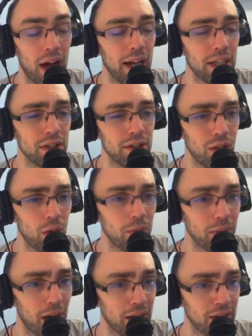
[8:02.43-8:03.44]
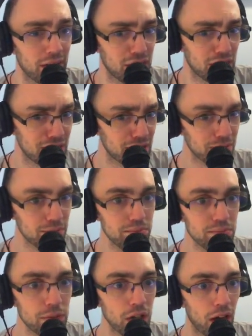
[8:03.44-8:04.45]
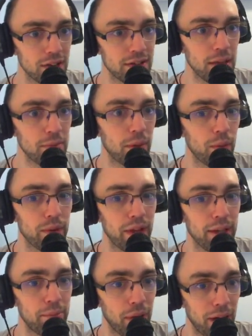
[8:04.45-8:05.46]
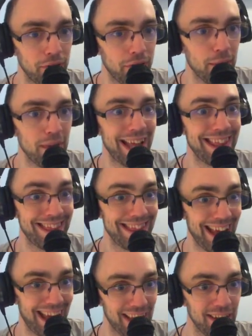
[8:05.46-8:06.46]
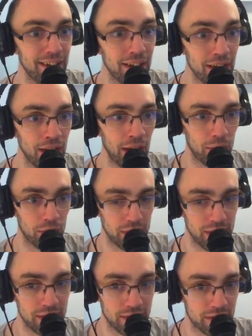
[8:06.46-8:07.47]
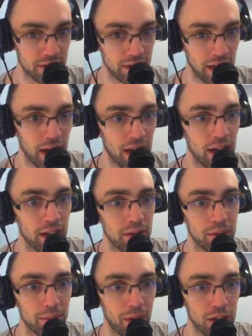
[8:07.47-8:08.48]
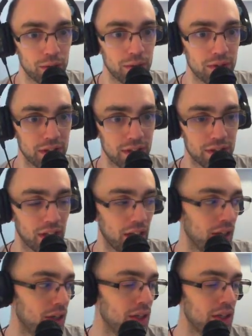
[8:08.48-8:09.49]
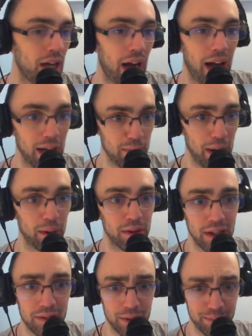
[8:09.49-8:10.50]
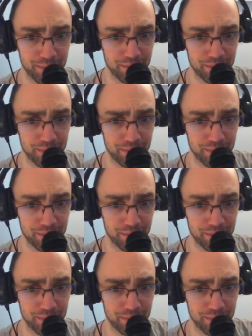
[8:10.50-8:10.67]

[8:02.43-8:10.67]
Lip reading: I actually don't mind the concept, but when they buffed them and then released the modules at such a high power level,